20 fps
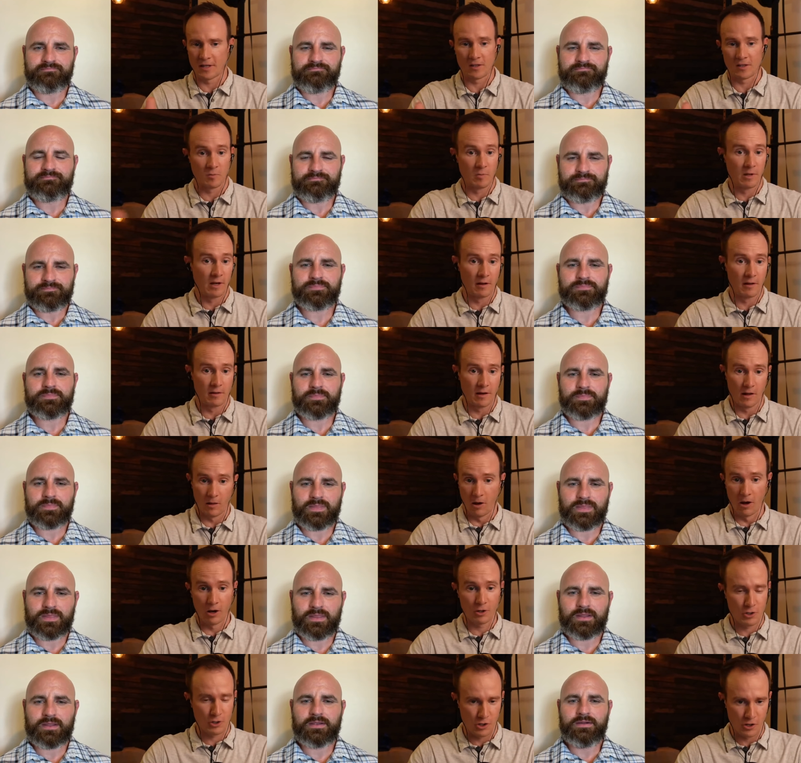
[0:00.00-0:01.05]
Speaker 1: hasn't been a, a,
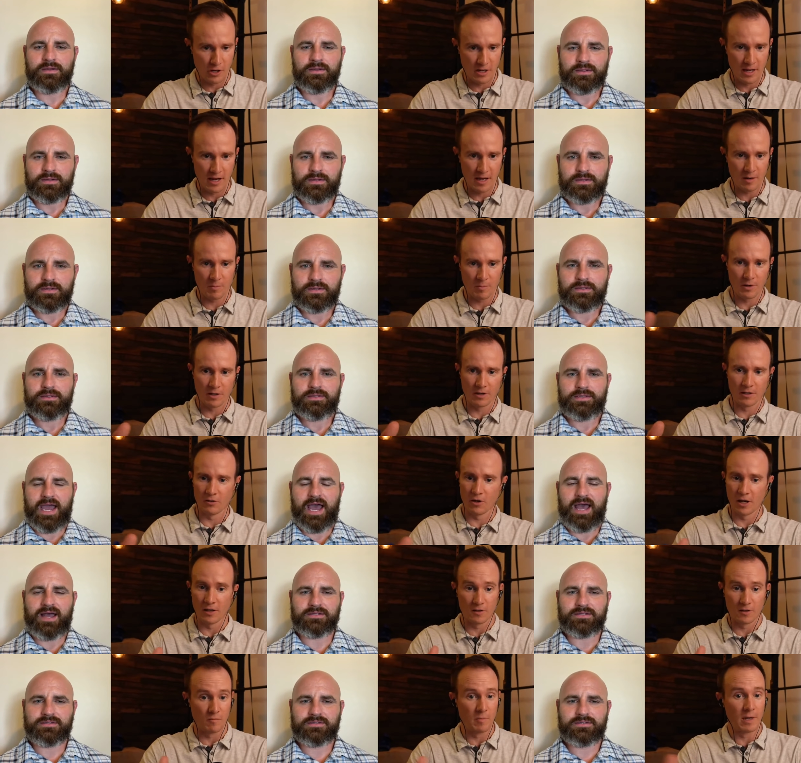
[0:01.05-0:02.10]
long journey yet, but you guys
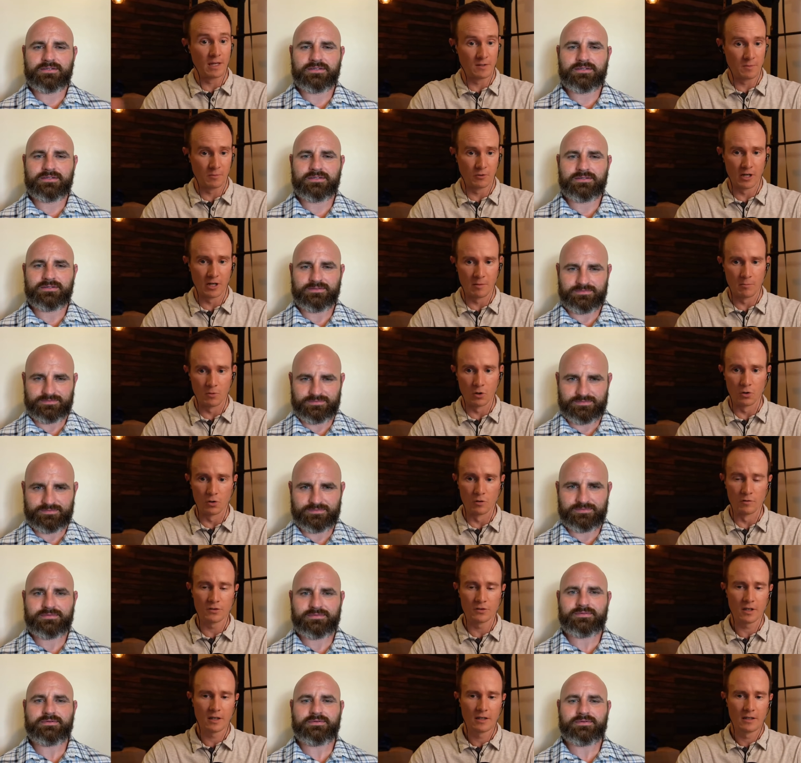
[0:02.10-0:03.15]
have yeah. made some great
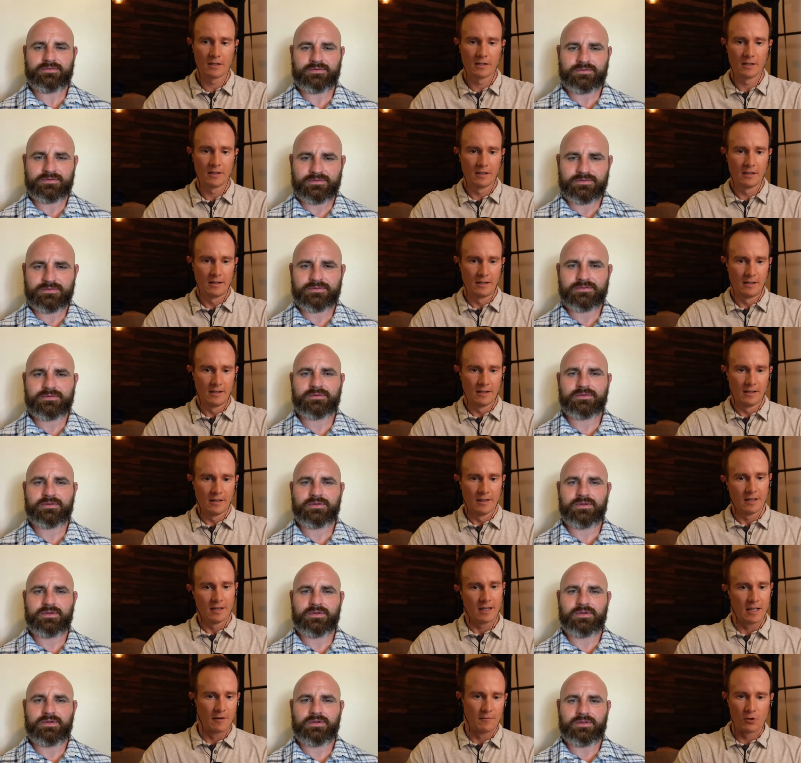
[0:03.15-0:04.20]
moves.
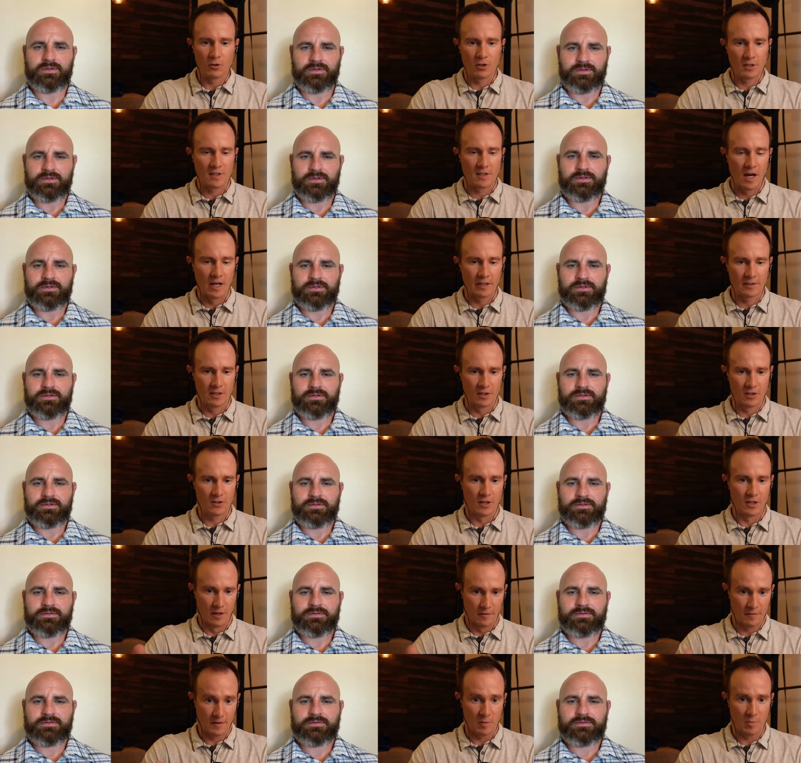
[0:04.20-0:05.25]
If you could talk to
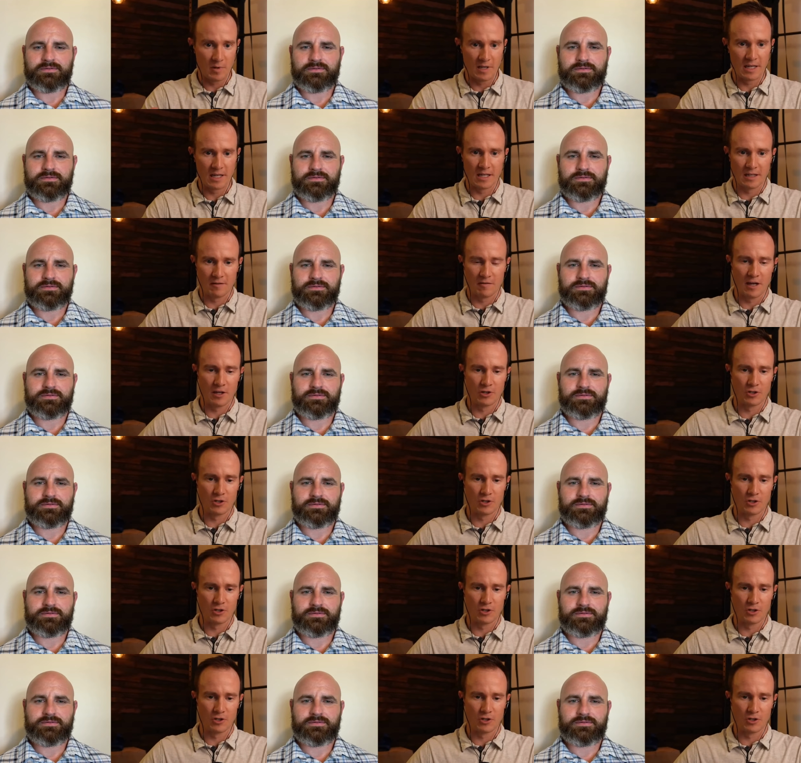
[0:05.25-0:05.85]
yourself at the beginning of that